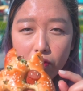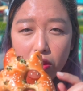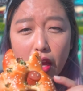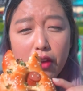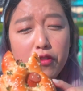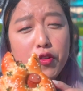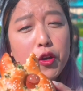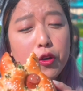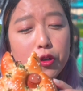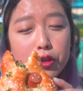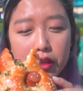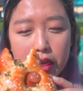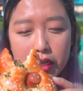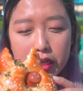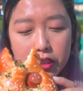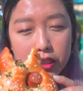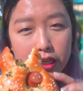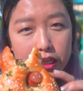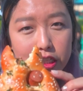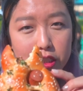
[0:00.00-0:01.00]
If you go to
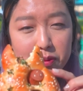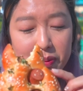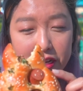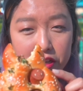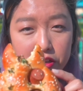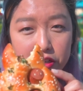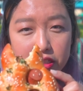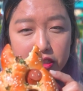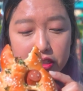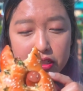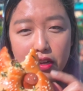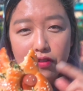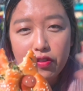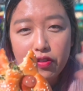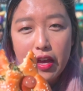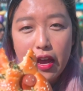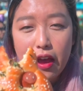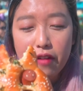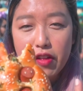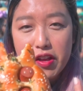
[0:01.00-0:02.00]
like Chinese bakeries and stuff,
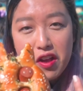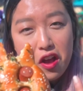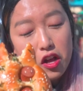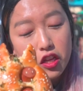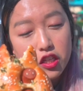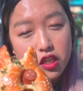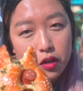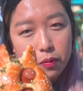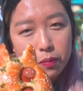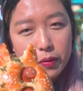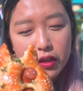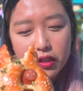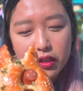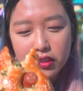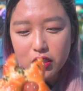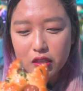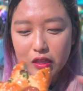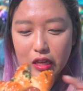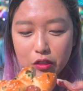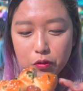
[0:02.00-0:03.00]
they have like hot dog
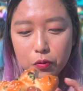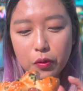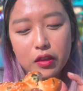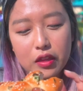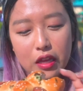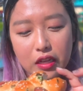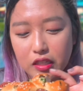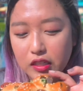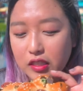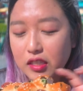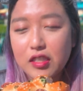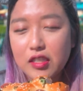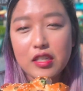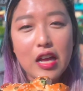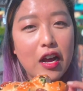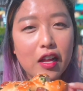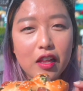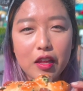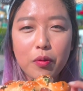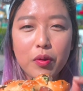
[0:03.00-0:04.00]
buns, and that's
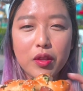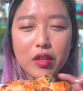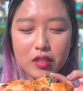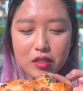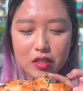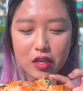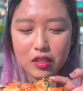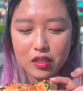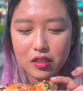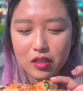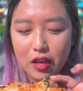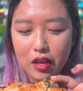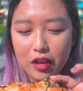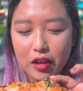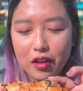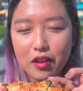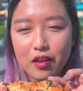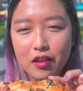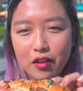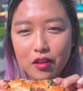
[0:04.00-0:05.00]
exactly what this tastes
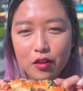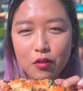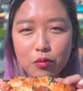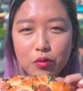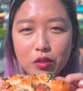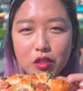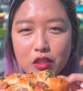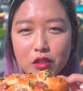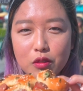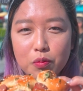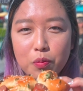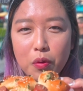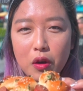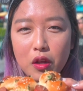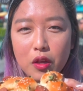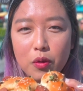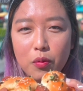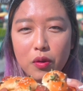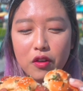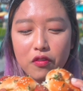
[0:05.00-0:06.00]
like, which is
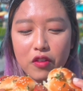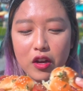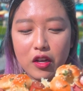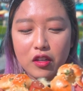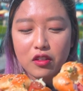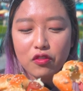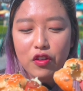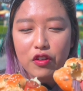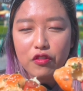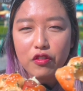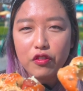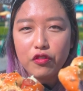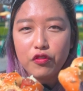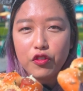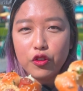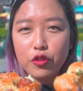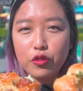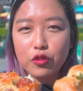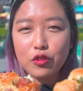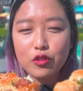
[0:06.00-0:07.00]
probably one of Kyle's favorite
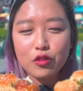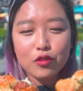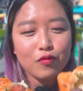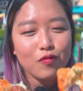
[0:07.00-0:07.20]
foods.